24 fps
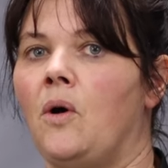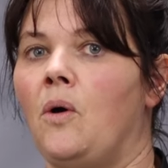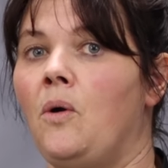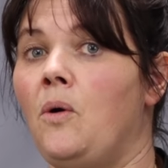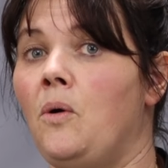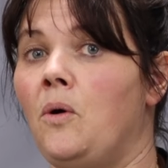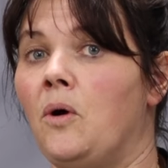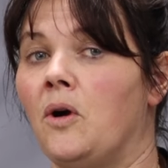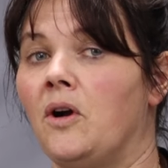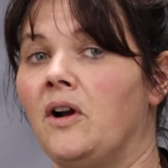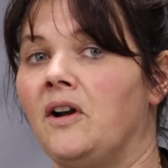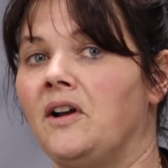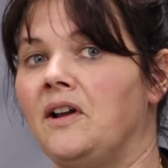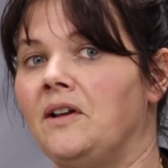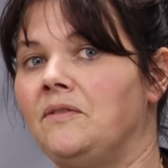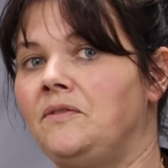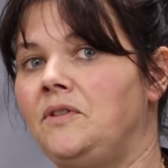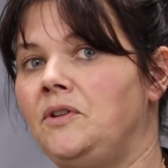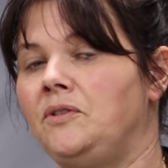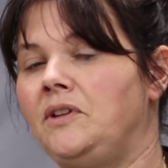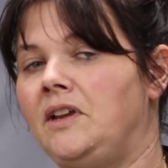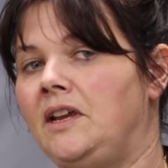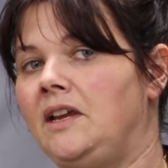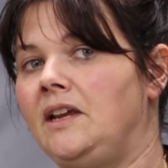or
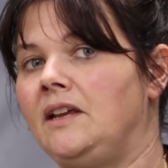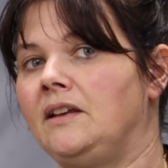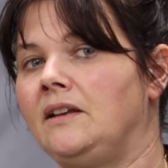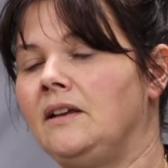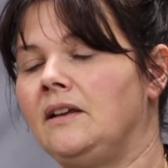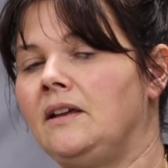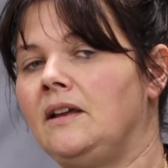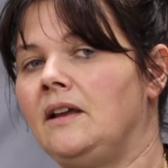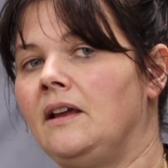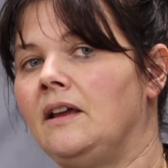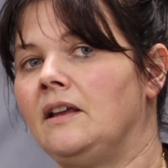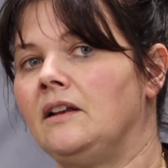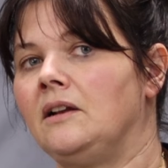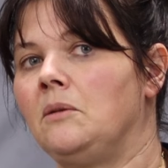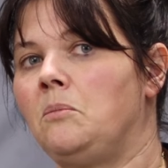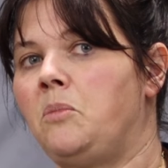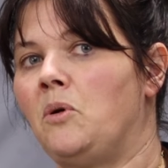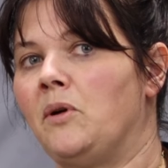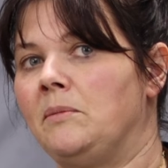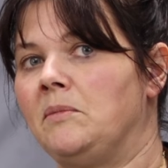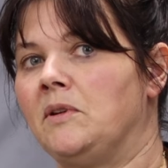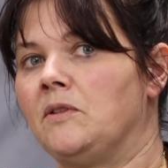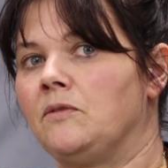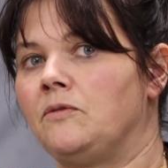if you need an
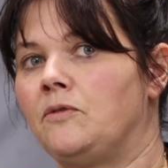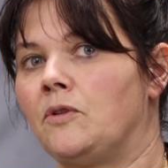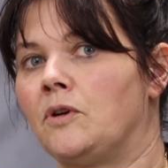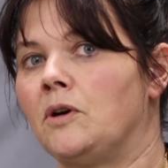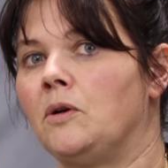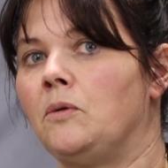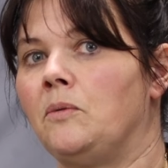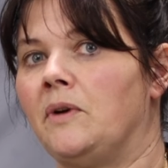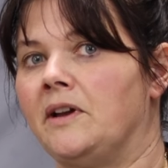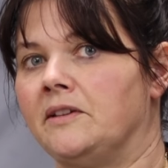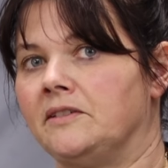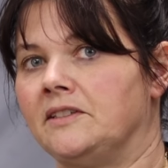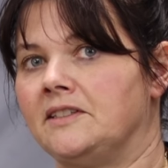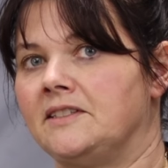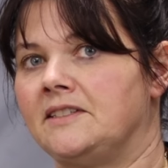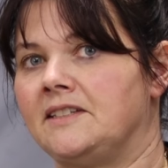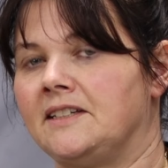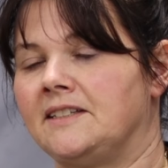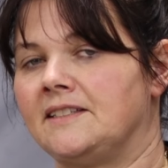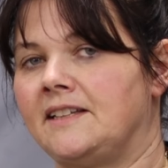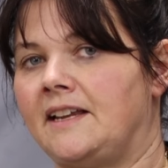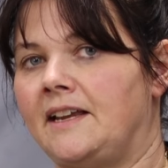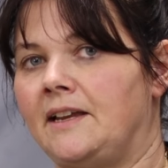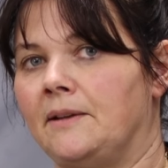appointment for a wellness
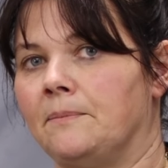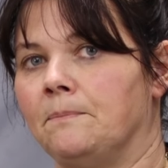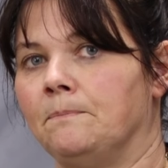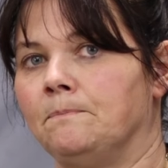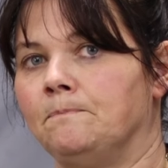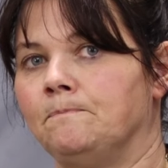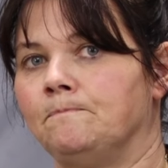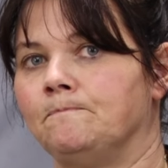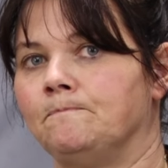exam.